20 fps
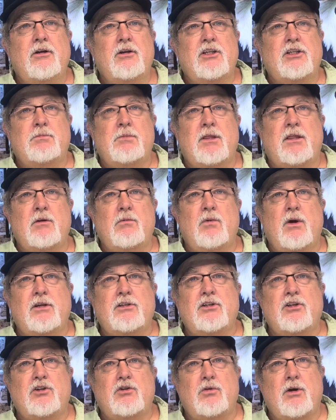Smith &
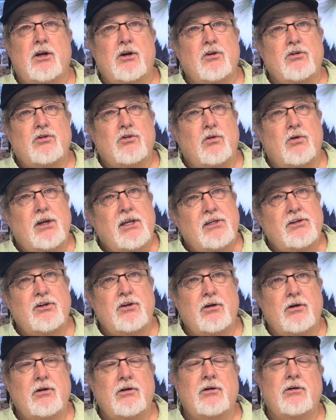Wesson's triggers are
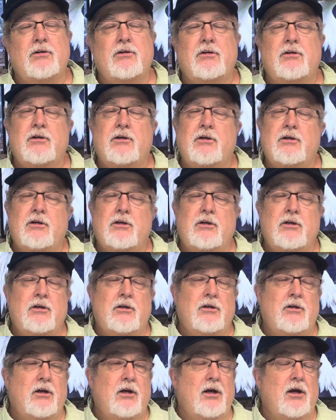easier.
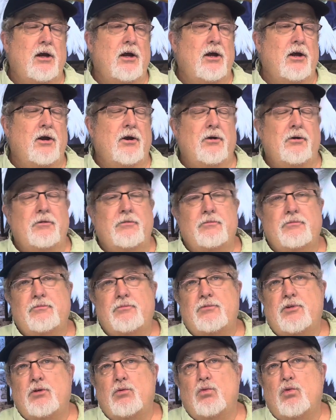
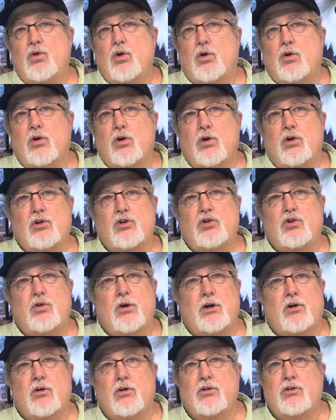The Ruger's
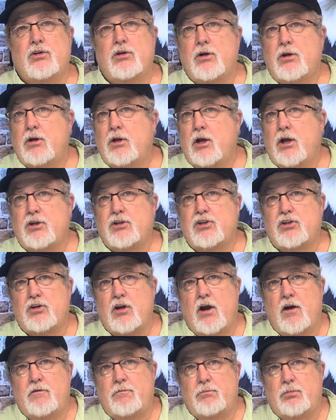triggers, a
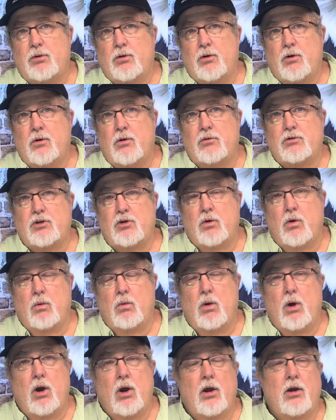soft pull to a
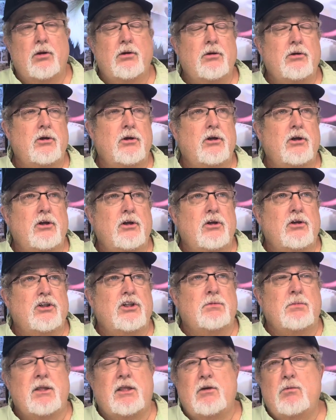wall.
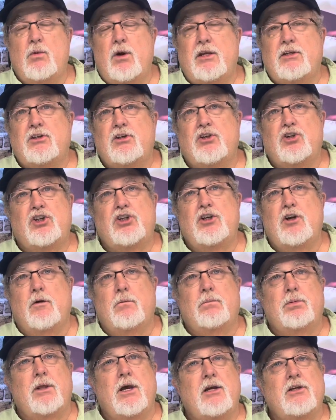Smith & Wesson
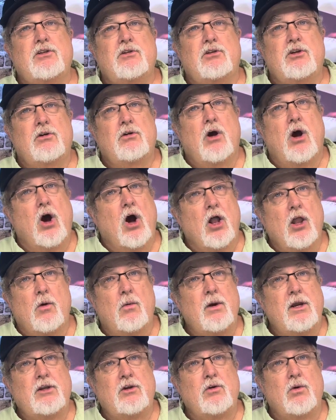Shield Plus, all the
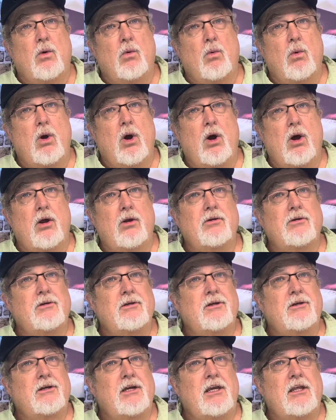way to a wall.
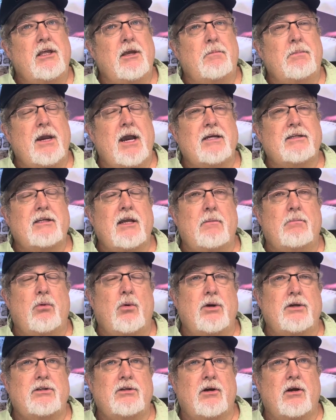Anything past that
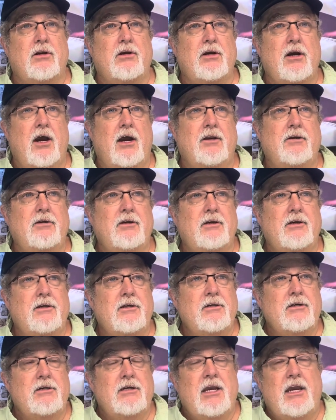point is going to cut.
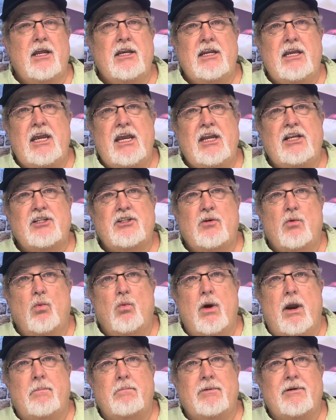And each
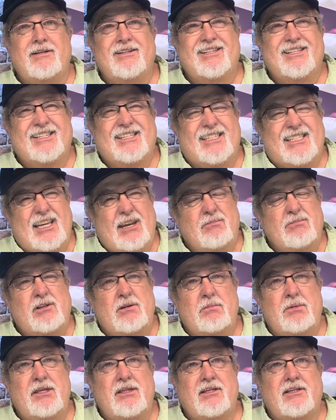weapon seems
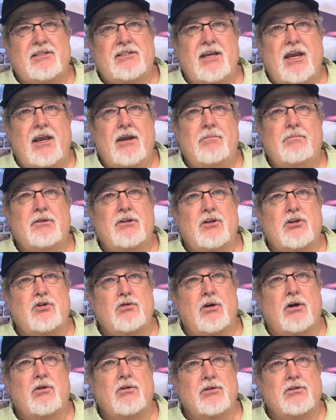to be the same, but the
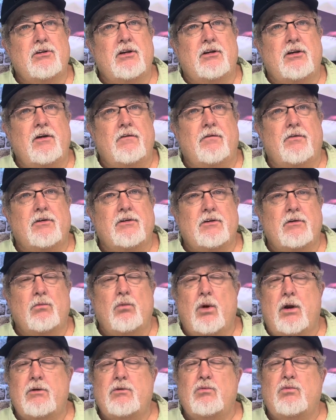trigger is the difference. And
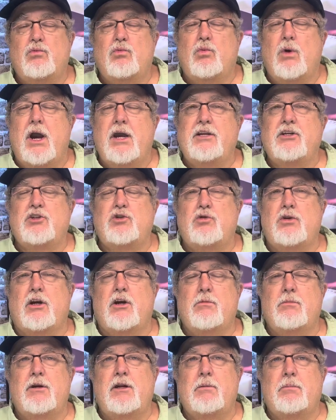why does
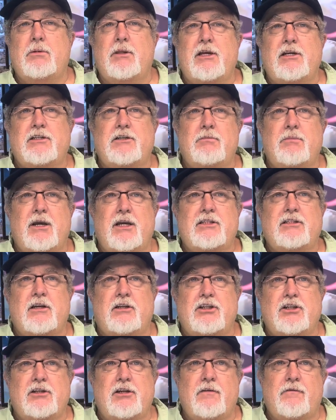trigger manipulation make
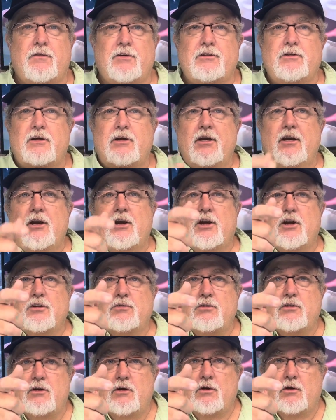such a difference?
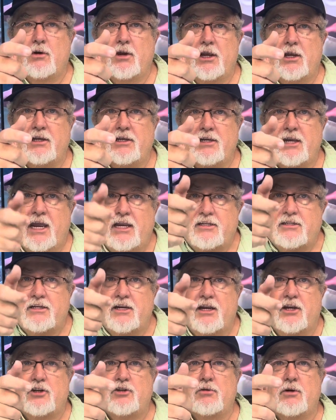Because when you're engaging
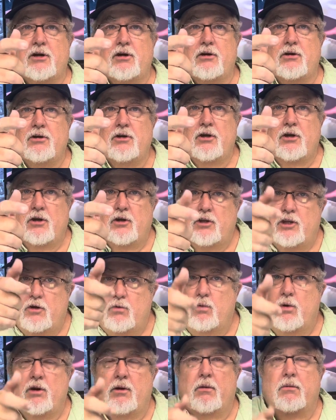that trigger,
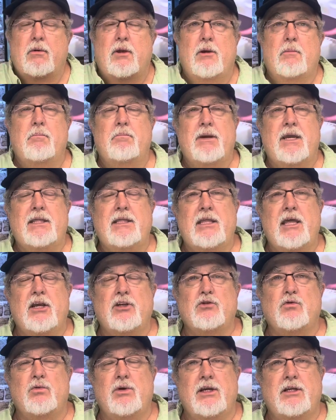you want to bend
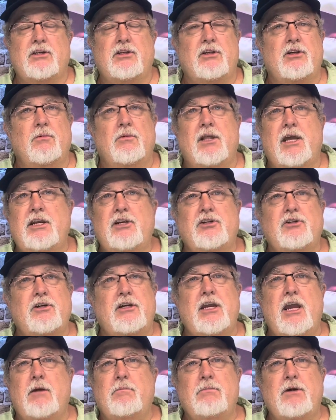those wrists. Ladies, you
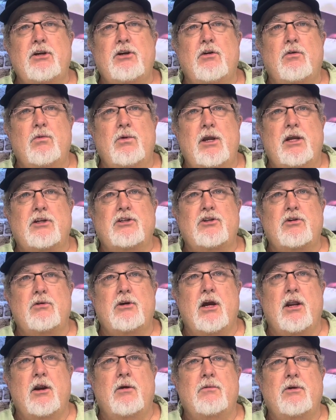can't bend your wrists. You've
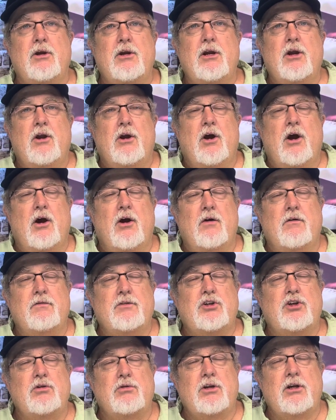got to
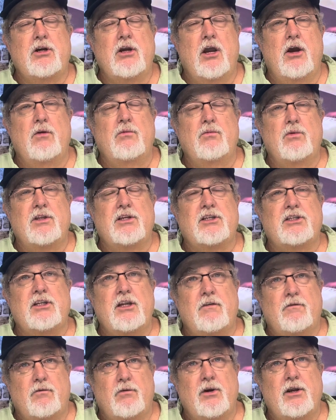shoot the gun with a
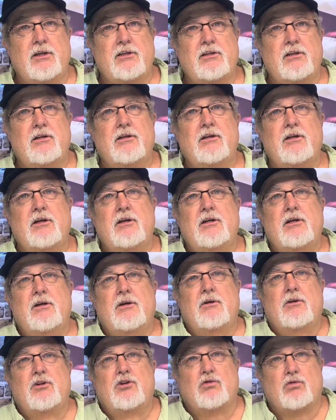stiff wrist,
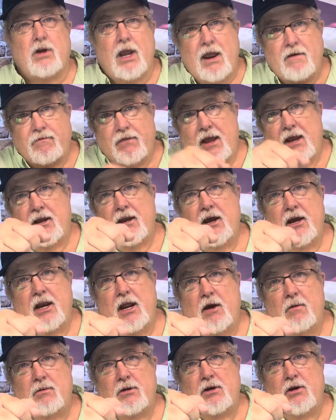drive that gun
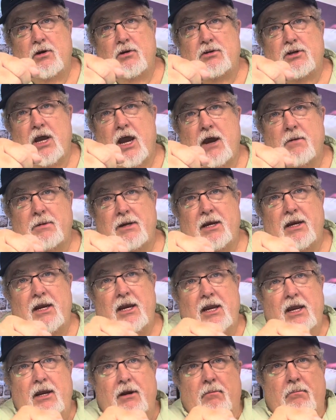out with your dominant
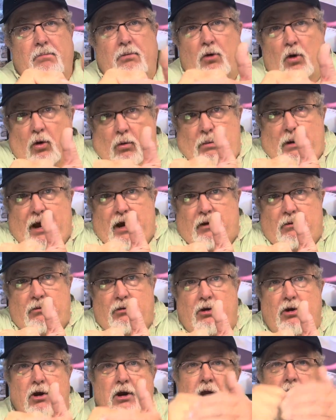hand, and pull back
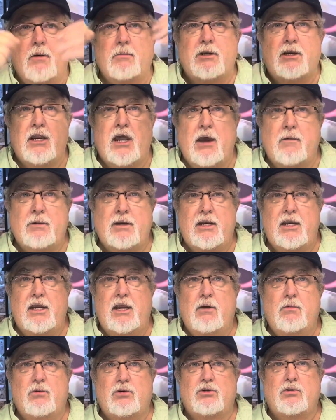with your non-dominant
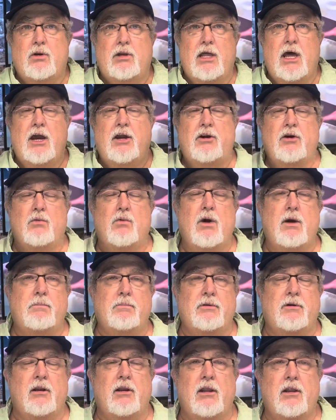hand, which will allow your
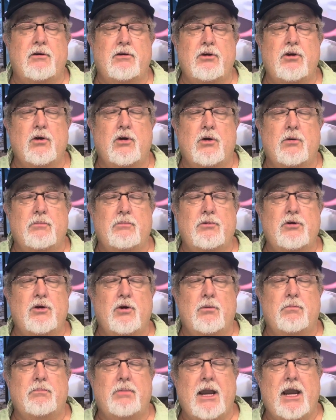weapon,
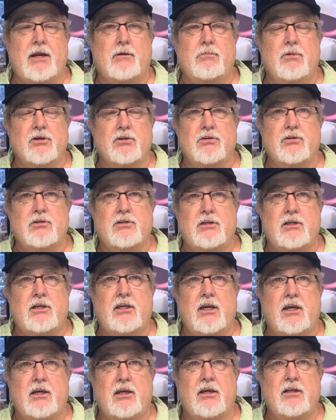your back muscles to
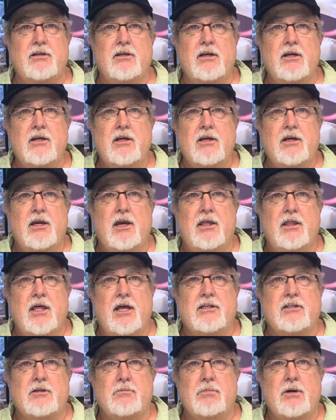kick in, and
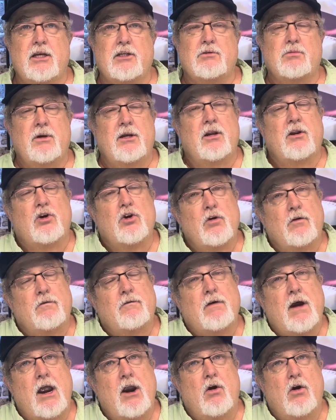that's the best way. And a good
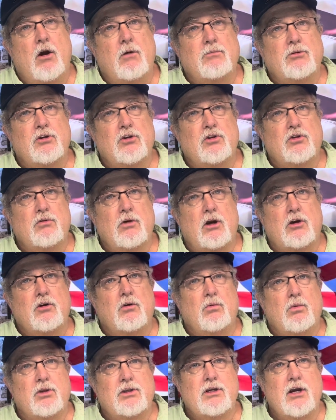firearms
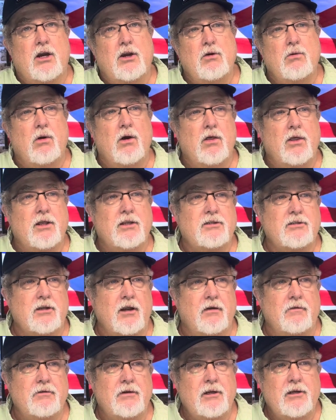instructor will tell you all that
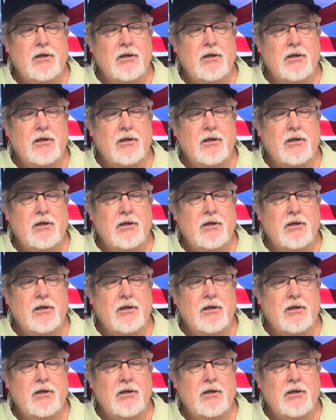stuff.